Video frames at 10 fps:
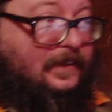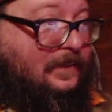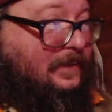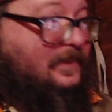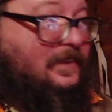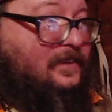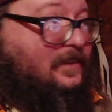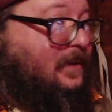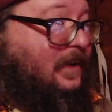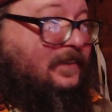It's
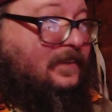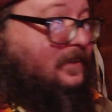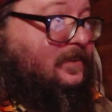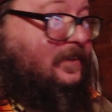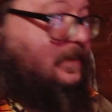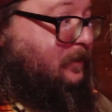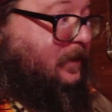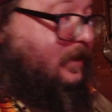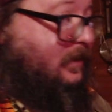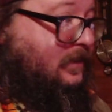easy. I think there's an
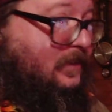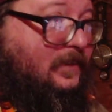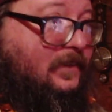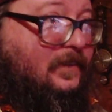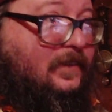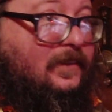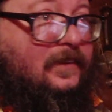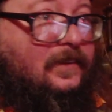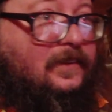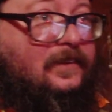email.
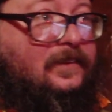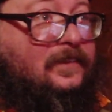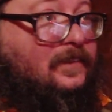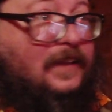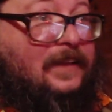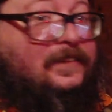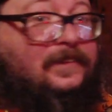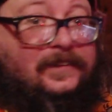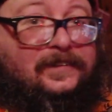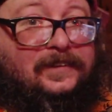Does that
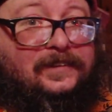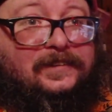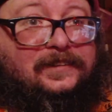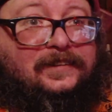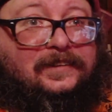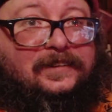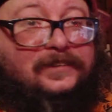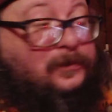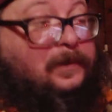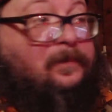still exist?
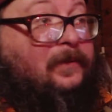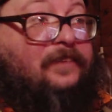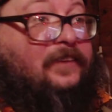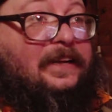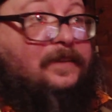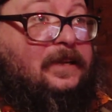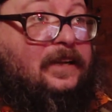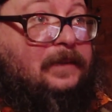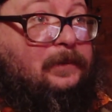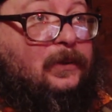Do people even email
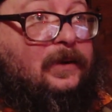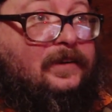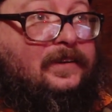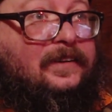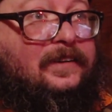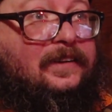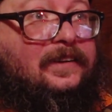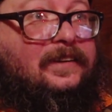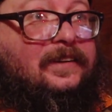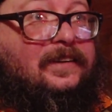anymore?
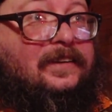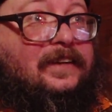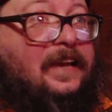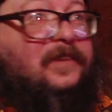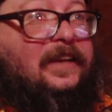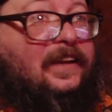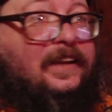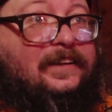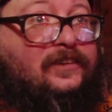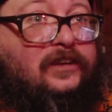
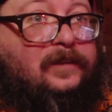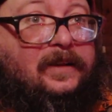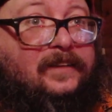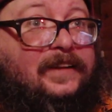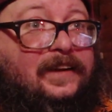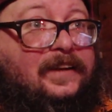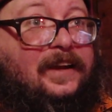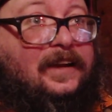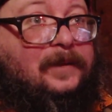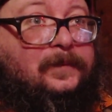GamingGalleon at
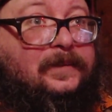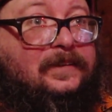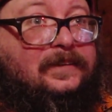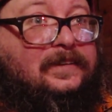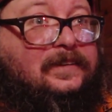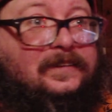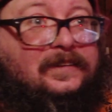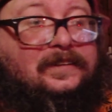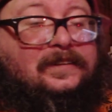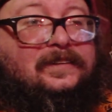gmail.com.
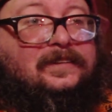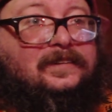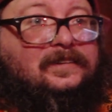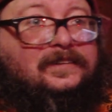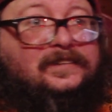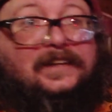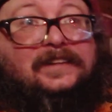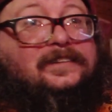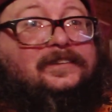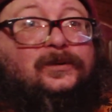Send
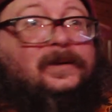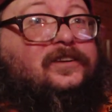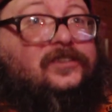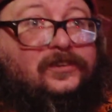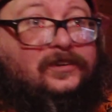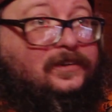it to Twitch.